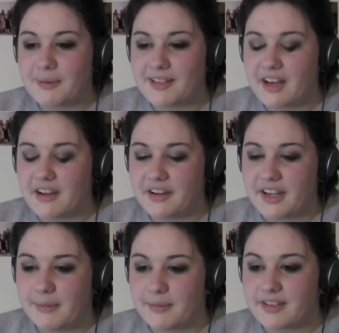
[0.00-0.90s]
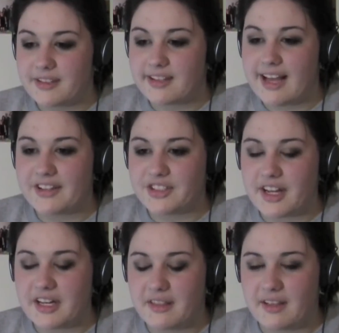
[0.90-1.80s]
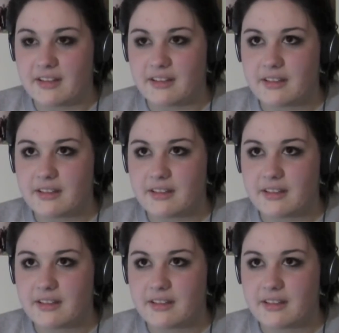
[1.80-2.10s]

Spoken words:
about the Hunger Games / anything?